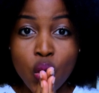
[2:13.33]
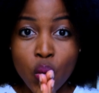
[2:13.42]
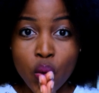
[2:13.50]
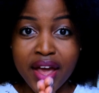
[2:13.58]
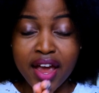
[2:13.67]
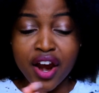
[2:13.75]

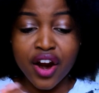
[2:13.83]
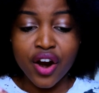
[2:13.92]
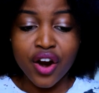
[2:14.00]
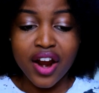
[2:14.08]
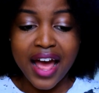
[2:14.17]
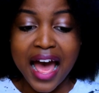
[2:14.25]

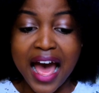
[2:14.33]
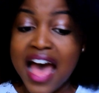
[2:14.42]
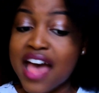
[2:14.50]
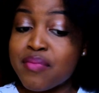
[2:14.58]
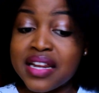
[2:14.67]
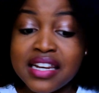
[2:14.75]
where
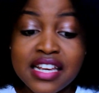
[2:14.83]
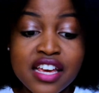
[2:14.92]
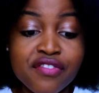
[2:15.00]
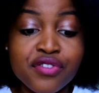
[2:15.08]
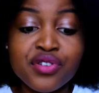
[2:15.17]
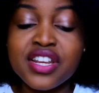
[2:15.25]
I
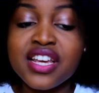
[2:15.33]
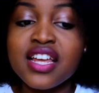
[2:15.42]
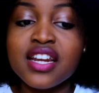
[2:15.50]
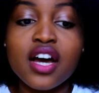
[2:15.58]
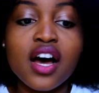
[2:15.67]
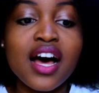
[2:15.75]
believe you
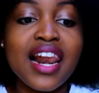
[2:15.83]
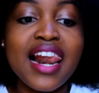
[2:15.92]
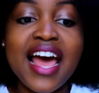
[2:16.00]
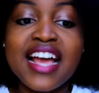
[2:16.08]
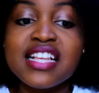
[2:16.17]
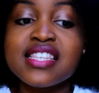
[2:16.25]
need a
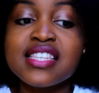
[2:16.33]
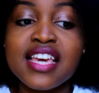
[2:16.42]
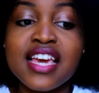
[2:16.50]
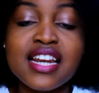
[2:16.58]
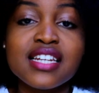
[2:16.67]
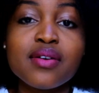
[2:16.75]

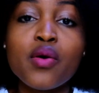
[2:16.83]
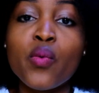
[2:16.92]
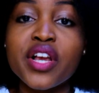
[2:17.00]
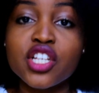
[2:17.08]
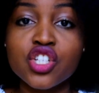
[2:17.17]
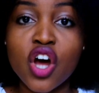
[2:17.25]
light-skinned
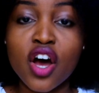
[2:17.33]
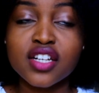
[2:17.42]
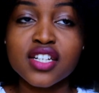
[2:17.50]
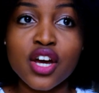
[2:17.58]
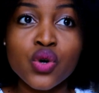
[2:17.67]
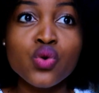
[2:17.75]
witch
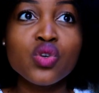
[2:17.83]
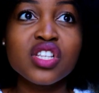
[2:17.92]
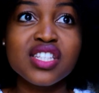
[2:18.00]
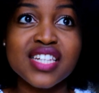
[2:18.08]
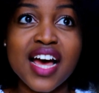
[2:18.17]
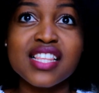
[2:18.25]
doctor who's
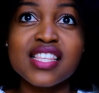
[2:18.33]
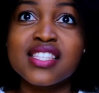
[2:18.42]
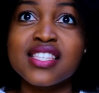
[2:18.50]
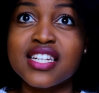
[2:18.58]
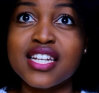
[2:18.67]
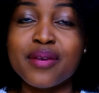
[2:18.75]
done
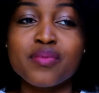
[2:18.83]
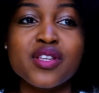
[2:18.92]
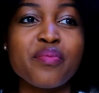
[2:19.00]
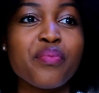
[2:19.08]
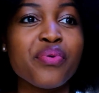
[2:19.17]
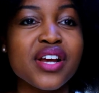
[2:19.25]
sit-ups
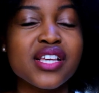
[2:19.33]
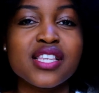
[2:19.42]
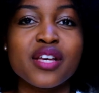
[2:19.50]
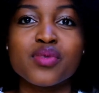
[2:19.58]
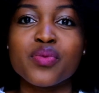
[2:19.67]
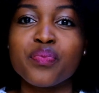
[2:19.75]
and
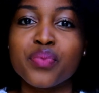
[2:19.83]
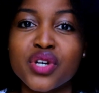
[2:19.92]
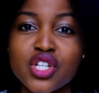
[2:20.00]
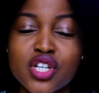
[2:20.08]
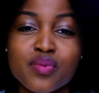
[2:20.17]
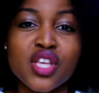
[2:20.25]
press-ups and
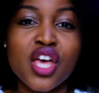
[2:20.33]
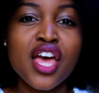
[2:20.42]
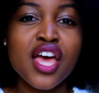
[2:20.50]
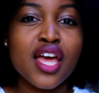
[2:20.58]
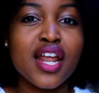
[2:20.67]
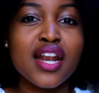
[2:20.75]
push-ups
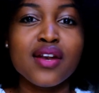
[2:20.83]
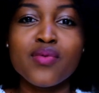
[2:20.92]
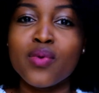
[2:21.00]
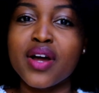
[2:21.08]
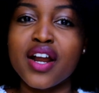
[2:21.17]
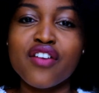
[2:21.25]
and
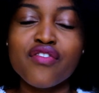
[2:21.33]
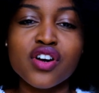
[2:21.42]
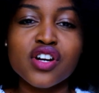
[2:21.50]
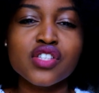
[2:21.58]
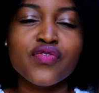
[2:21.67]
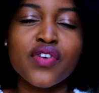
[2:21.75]

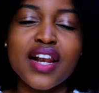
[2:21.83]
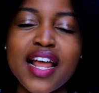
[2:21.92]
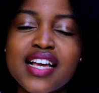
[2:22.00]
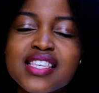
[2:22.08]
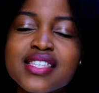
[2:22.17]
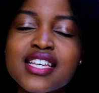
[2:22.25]
whatever's for
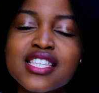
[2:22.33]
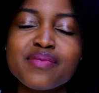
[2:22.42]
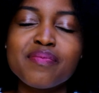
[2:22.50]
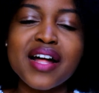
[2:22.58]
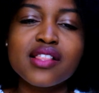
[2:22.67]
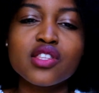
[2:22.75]
like 6
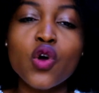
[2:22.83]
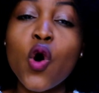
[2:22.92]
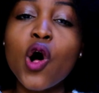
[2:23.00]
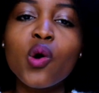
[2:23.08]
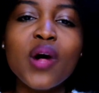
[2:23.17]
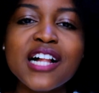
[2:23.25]
months,
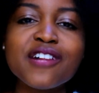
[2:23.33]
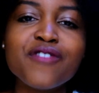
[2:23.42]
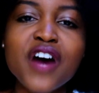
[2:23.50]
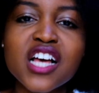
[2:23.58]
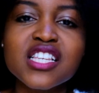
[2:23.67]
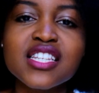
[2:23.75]
all while
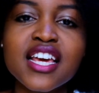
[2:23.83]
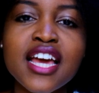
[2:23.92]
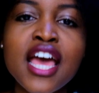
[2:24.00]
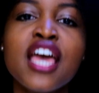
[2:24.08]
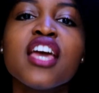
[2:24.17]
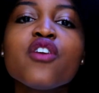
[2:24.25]

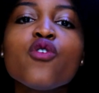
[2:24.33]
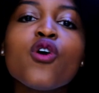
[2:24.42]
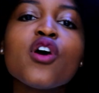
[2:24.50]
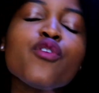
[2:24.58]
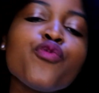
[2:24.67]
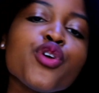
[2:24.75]
fasting, in
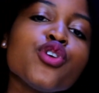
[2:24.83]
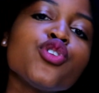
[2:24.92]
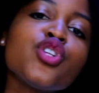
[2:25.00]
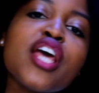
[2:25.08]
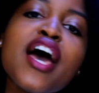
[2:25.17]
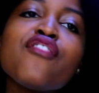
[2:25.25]
order for you
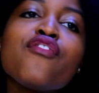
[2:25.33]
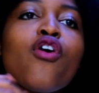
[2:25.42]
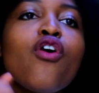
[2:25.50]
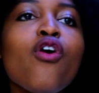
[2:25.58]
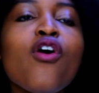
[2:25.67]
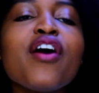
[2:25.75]
to have
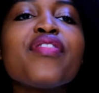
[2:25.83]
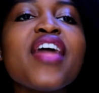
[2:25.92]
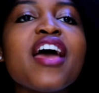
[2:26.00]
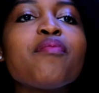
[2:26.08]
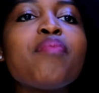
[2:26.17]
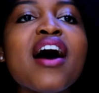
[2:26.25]
all
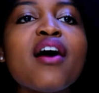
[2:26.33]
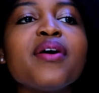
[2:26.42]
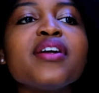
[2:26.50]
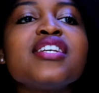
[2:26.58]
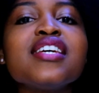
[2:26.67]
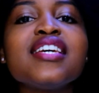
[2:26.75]
that
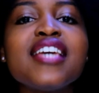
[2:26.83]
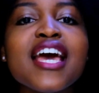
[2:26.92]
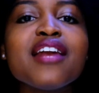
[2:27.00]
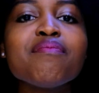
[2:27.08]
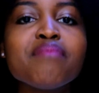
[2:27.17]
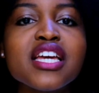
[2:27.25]
power to
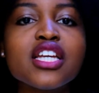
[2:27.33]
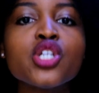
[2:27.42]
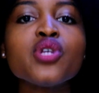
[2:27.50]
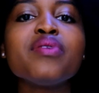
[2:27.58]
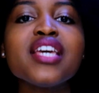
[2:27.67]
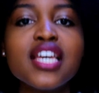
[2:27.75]
get me
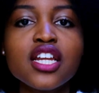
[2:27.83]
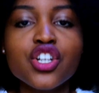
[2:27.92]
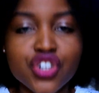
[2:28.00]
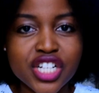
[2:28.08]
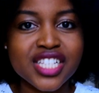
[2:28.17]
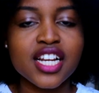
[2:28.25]
to be
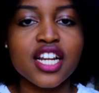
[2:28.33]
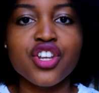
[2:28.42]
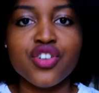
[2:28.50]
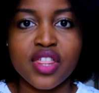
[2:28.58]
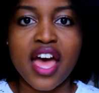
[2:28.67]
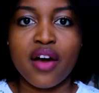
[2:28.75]
interested in
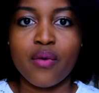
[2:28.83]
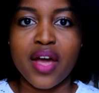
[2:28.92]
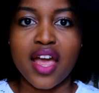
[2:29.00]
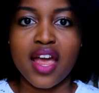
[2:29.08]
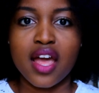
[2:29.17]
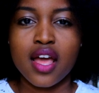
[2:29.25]
you that
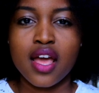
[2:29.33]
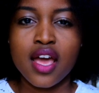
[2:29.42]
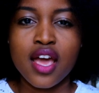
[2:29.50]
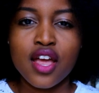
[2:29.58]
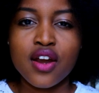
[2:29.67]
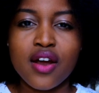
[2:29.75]
way.
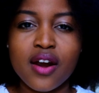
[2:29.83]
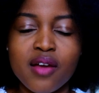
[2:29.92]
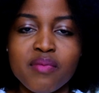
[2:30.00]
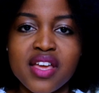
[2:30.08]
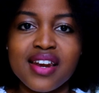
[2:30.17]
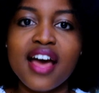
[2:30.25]
You know what I
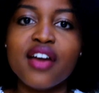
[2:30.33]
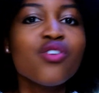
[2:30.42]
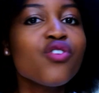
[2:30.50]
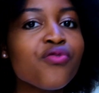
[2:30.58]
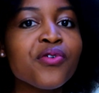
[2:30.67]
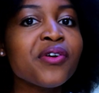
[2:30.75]
mean? I
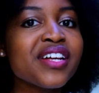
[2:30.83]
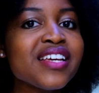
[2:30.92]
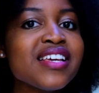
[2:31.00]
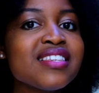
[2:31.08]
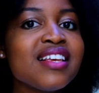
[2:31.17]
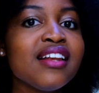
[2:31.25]
don't fall
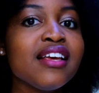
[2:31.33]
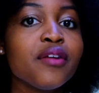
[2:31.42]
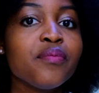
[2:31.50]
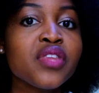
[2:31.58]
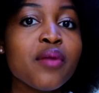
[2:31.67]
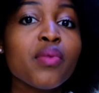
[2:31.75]
easily,
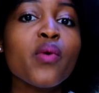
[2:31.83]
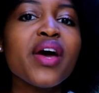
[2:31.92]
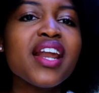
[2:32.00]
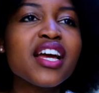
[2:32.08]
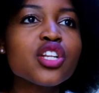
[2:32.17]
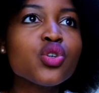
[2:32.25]
but
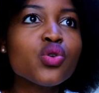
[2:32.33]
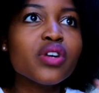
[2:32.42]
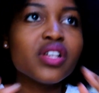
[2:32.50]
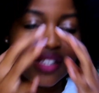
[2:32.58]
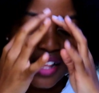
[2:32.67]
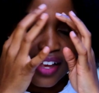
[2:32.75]
when I do,
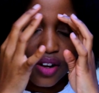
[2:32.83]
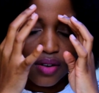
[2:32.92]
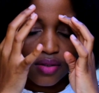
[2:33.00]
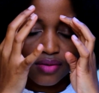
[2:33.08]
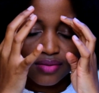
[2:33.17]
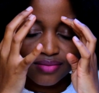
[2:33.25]
it's like,
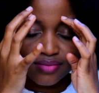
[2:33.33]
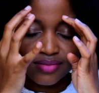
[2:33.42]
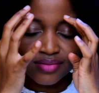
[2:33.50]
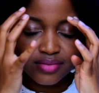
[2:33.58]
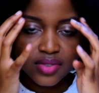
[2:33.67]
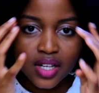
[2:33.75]

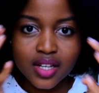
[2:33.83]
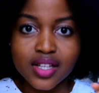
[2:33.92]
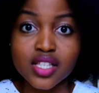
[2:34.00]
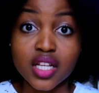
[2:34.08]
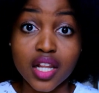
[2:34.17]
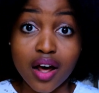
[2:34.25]

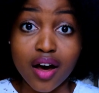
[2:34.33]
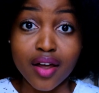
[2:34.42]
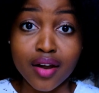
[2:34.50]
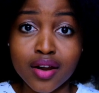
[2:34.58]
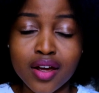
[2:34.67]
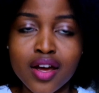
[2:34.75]
it's a lot.